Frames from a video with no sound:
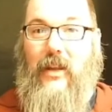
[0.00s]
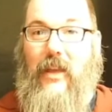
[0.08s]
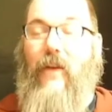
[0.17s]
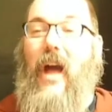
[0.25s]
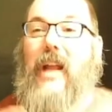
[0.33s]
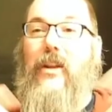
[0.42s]

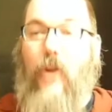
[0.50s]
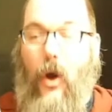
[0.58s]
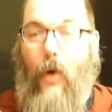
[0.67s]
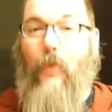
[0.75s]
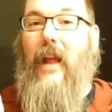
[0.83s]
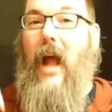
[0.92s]
If I
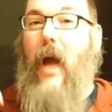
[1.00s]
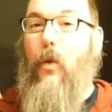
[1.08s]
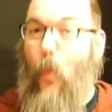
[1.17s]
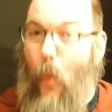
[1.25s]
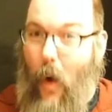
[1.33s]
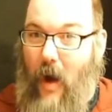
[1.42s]
know that I
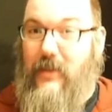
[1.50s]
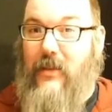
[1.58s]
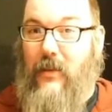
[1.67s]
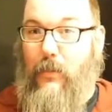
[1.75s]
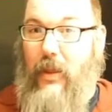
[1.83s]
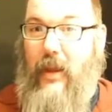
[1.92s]
want
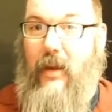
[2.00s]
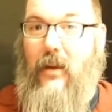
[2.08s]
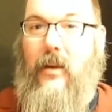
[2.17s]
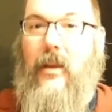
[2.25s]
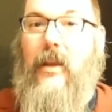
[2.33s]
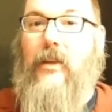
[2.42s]
the player
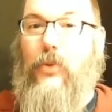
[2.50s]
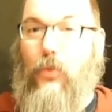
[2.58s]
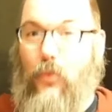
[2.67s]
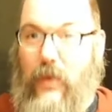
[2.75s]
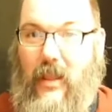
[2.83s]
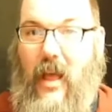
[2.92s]
to
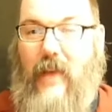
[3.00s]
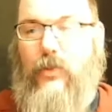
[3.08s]
realize, or